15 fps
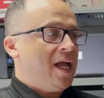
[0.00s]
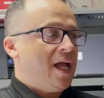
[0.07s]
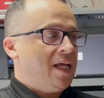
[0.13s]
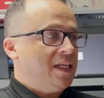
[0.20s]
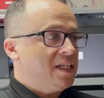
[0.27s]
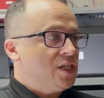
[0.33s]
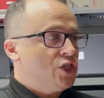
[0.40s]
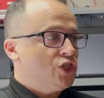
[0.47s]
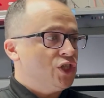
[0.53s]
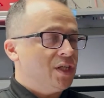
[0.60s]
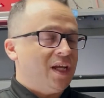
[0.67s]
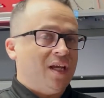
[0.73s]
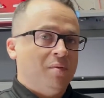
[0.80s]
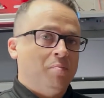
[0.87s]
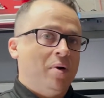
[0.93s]
adhesion
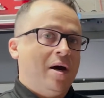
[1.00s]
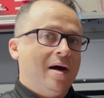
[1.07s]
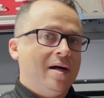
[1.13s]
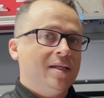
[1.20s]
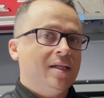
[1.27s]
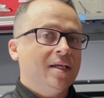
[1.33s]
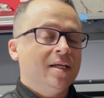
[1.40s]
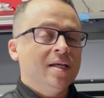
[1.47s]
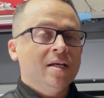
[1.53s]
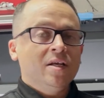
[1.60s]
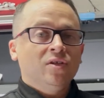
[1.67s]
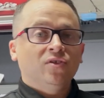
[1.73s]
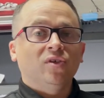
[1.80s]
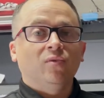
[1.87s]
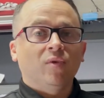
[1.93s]
and bond
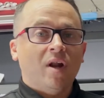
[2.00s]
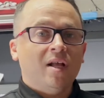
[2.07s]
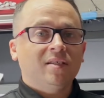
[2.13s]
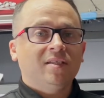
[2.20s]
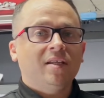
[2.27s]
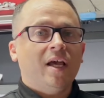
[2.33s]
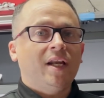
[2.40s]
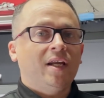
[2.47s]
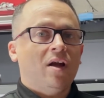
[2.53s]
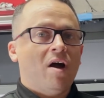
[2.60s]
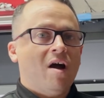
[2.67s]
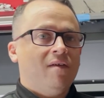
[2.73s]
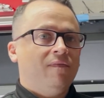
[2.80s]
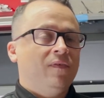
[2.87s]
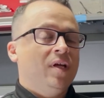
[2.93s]
so that we're not sliding
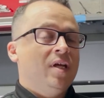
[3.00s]
off.